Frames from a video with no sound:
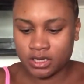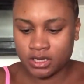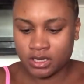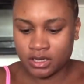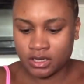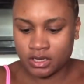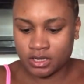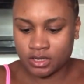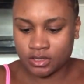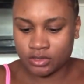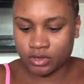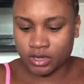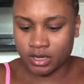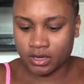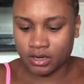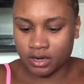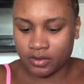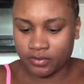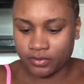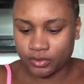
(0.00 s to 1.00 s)
in and dried
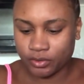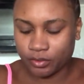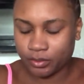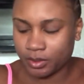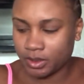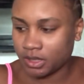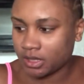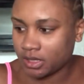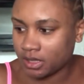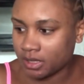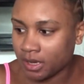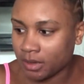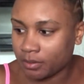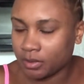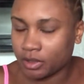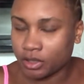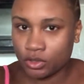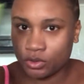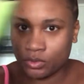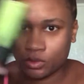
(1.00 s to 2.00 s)
it off a little bit. Got
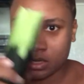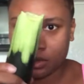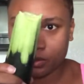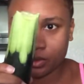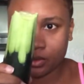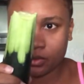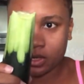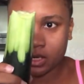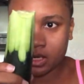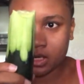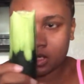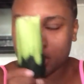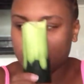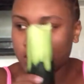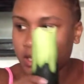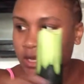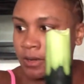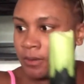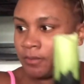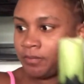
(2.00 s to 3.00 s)
my cucumber ready,
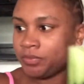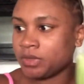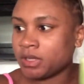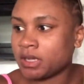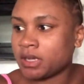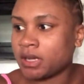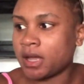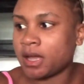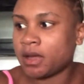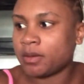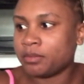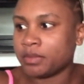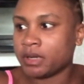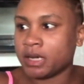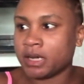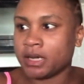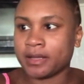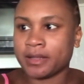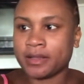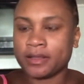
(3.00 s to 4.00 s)
got
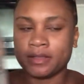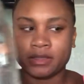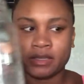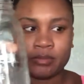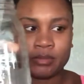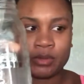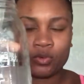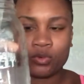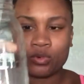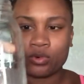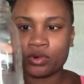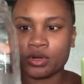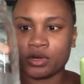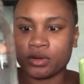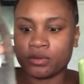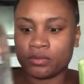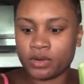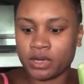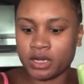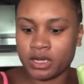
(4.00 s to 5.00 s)
my lemon
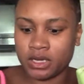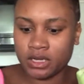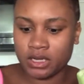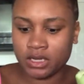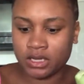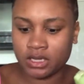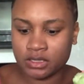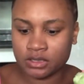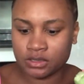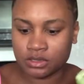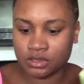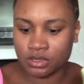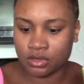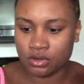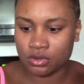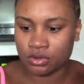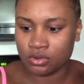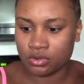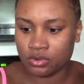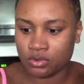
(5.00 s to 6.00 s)
water ready.
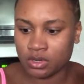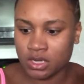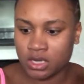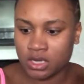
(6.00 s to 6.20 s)
So